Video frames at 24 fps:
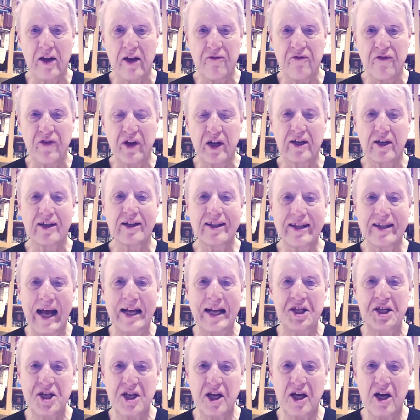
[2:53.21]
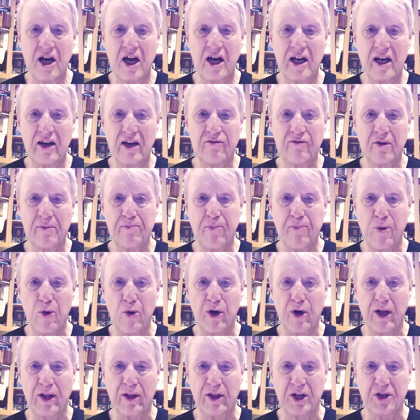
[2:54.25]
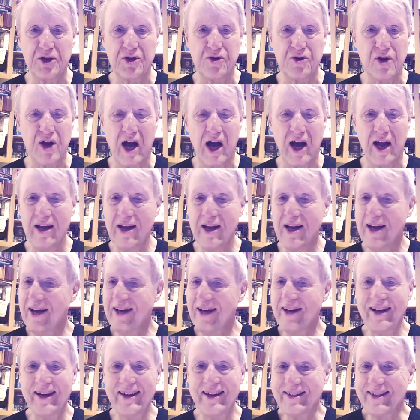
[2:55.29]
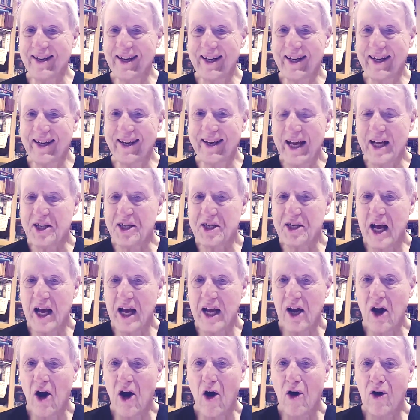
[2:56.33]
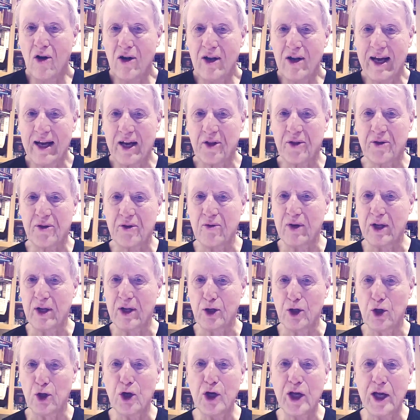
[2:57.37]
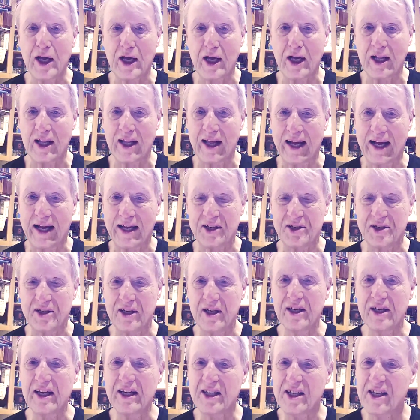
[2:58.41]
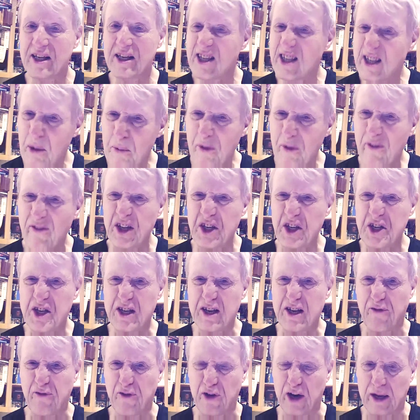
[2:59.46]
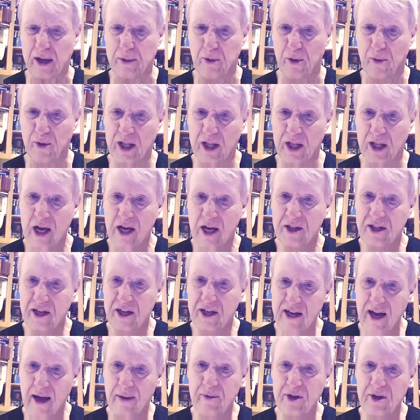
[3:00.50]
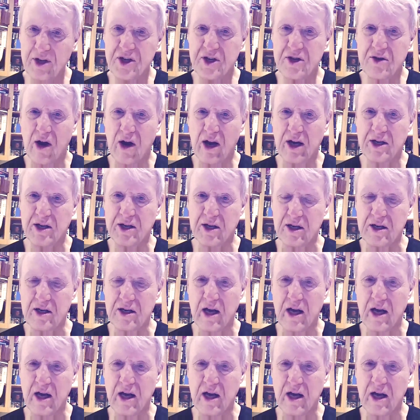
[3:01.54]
felt it. That's the kind of reporting that you got. Today, it's kind of all like through a looking glass. Some of it's different. I mean, with the demonstrations